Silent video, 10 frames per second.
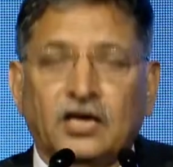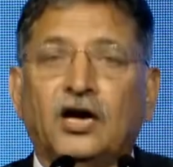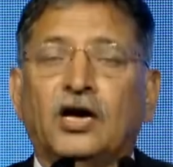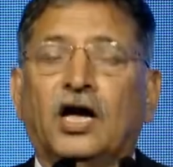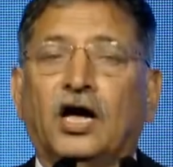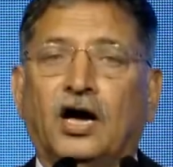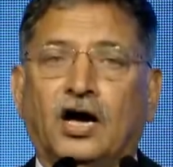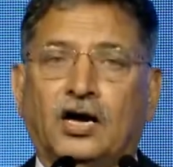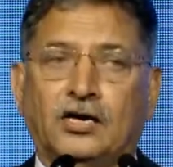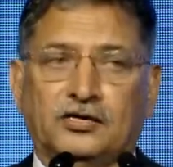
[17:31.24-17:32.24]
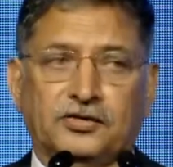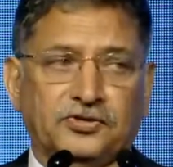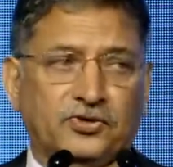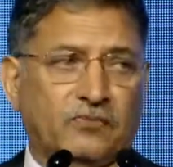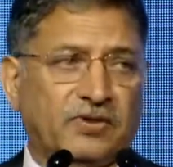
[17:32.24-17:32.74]

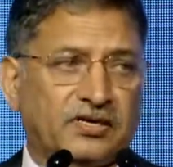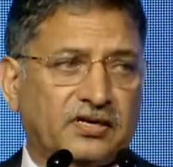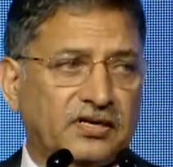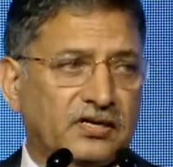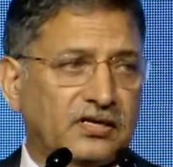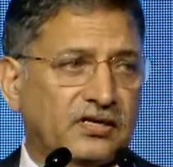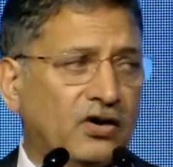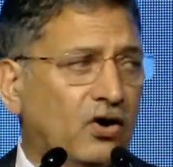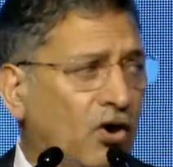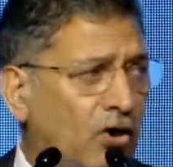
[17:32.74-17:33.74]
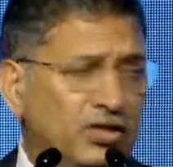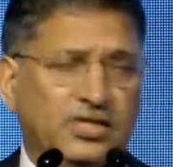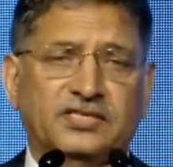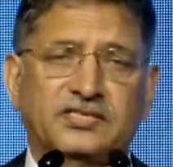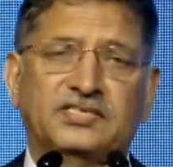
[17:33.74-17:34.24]
but all
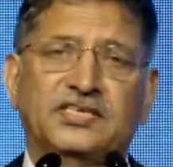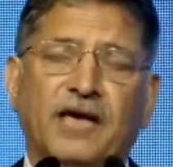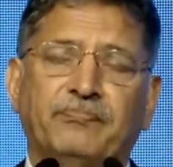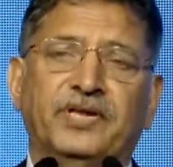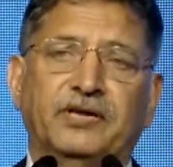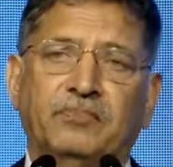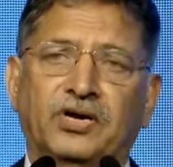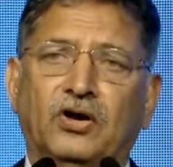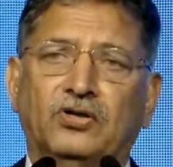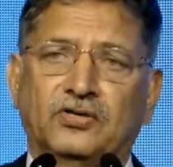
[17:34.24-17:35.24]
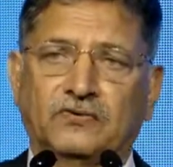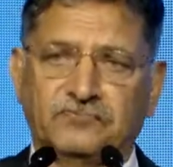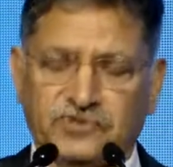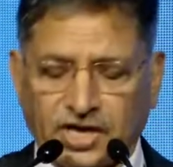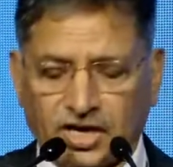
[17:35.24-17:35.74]
this is happening because of
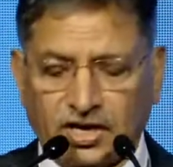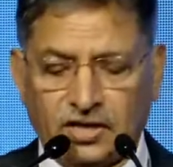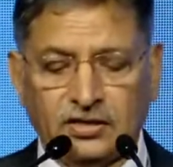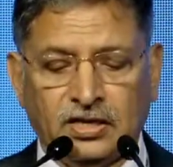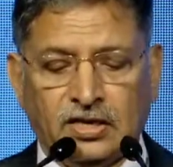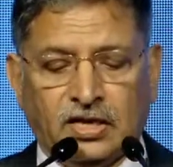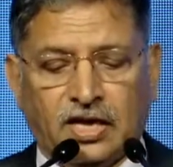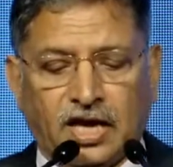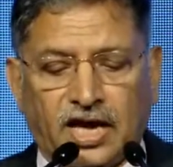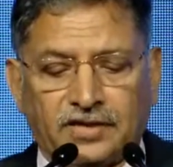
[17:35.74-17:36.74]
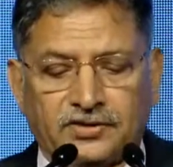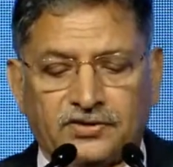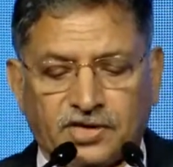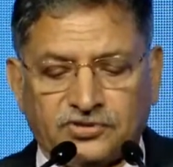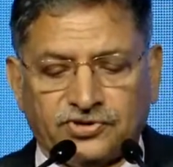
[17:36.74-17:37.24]
Jehan and
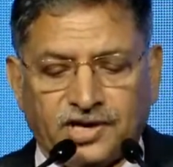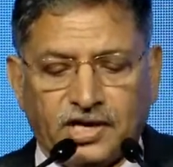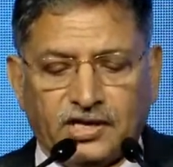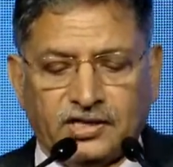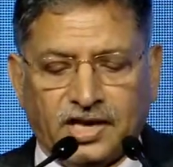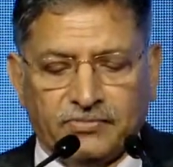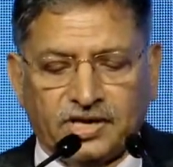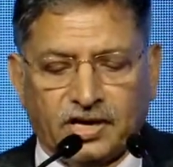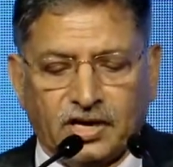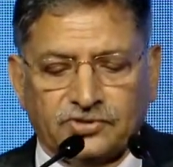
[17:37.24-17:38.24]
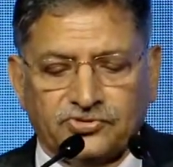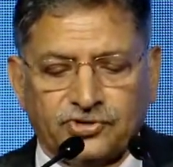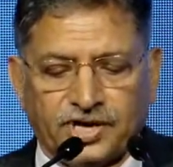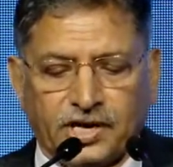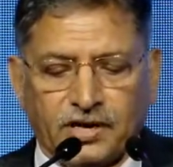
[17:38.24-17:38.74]
Rachna, Namiraj,
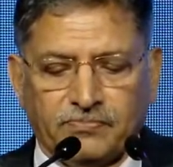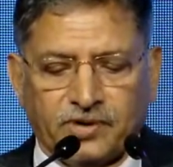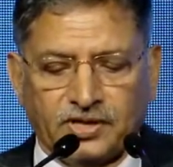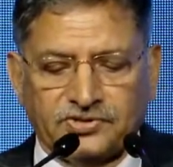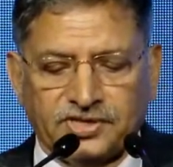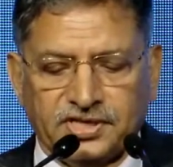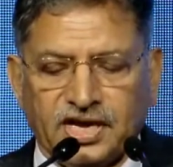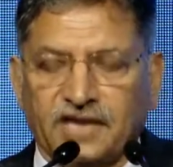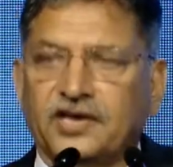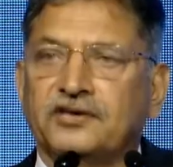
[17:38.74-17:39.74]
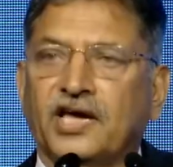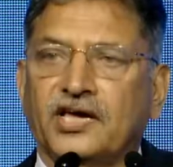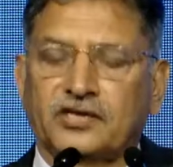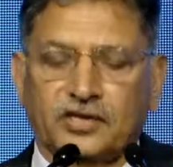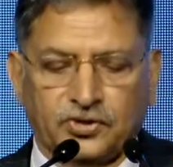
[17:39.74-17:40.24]
Shreya, Prachi, and entire
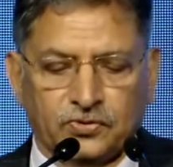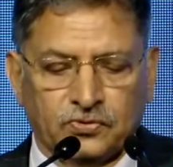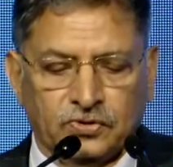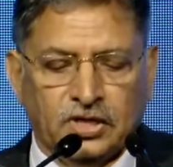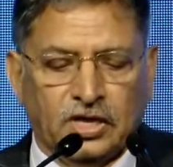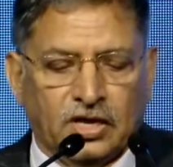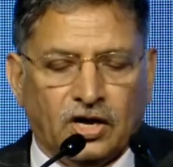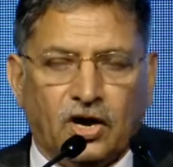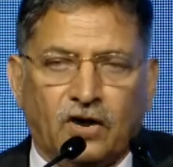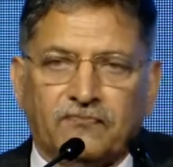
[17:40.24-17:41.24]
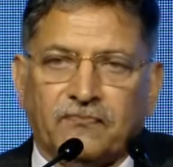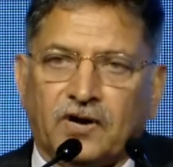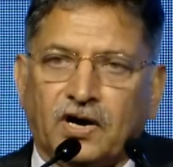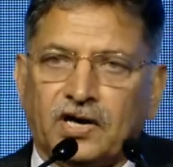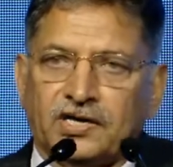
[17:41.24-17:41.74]
crew
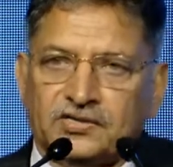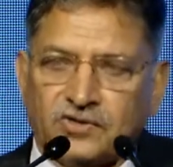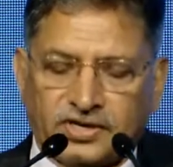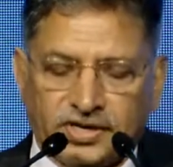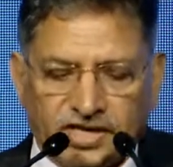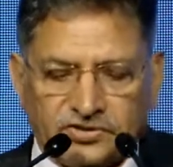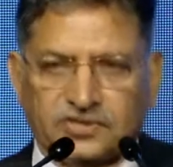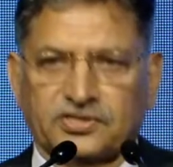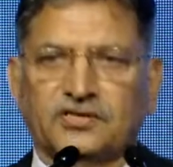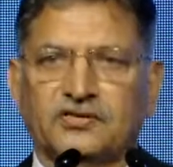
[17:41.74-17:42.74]
of his organization. So